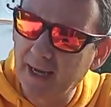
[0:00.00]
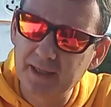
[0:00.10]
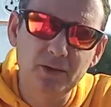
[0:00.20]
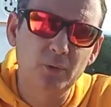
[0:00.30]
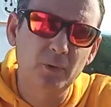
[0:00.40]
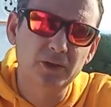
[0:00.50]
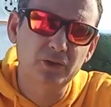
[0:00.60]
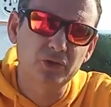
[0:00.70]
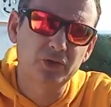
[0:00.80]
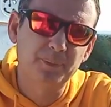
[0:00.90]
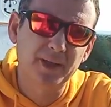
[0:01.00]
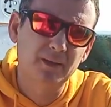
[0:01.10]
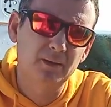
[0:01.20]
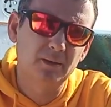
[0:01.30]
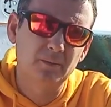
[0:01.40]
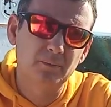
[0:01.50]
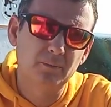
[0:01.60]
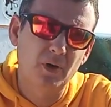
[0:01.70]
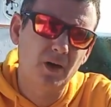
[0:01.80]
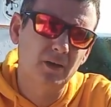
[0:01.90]
I didn't want to spend
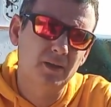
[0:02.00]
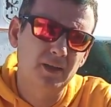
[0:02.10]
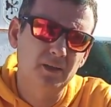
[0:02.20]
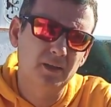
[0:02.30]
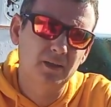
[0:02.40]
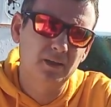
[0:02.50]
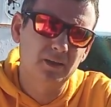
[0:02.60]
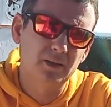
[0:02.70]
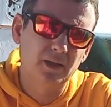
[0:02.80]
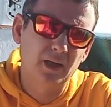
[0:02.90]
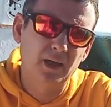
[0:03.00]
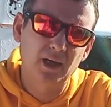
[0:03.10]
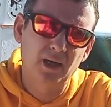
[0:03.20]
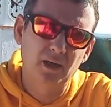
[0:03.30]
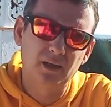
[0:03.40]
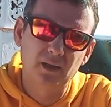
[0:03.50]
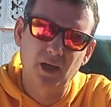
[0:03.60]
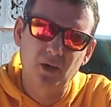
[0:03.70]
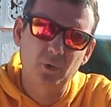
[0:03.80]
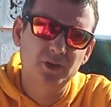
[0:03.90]
more than the,
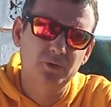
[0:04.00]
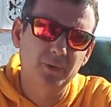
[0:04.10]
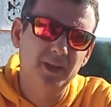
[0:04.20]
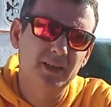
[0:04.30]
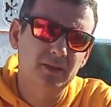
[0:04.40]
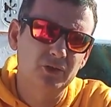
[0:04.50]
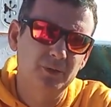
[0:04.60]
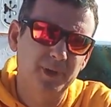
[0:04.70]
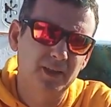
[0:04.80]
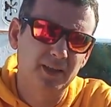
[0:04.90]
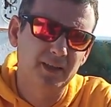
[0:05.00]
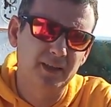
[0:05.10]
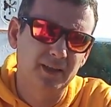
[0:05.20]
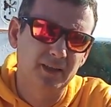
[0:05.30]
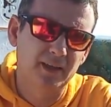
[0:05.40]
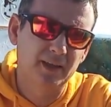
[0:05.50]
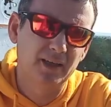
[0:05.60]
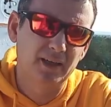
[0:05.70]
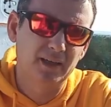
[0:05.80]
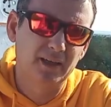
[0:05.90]
uh, I was willing to spend in the,
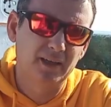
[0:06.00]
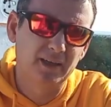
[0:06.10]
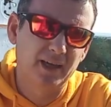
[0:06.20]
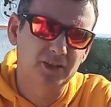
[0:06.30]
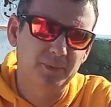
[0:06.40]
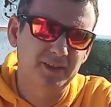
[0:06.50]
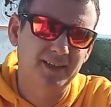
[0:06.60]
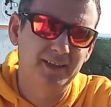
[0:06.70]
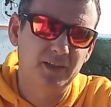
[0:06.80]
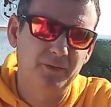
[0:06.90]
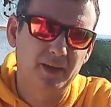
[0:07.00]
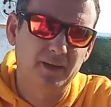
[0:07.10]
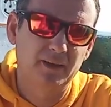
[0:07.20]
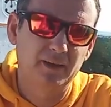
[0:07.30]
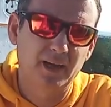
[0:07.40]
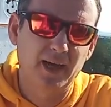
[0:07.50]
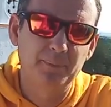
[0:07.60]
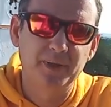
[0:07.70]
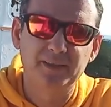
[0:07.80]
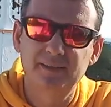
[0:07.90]
the Explore Scientific uh,
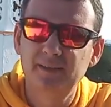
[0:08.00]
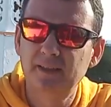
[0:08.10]
eyepiece.